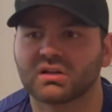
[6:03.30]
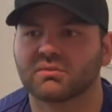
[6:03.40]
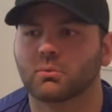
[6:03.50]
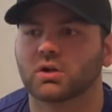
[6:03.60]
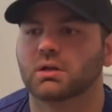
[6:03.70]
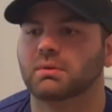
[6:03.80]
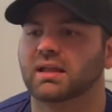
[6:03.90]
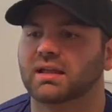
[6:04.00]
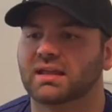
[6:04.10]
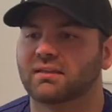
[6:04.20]
It's more gonna be
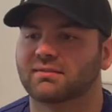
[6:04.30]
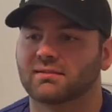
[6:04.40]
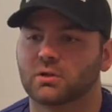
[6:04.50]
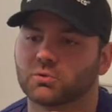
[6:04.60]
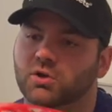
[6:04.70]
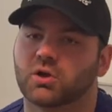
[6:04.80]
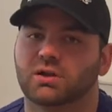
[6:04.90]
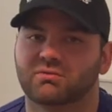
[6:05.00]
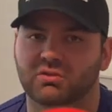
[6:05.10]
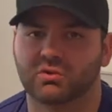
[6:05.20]
like a slow
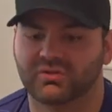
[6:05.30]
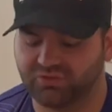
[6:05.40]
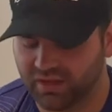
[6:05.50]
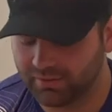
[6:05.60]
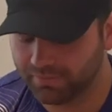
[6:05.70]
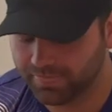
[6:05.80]
turn if you throw it flat.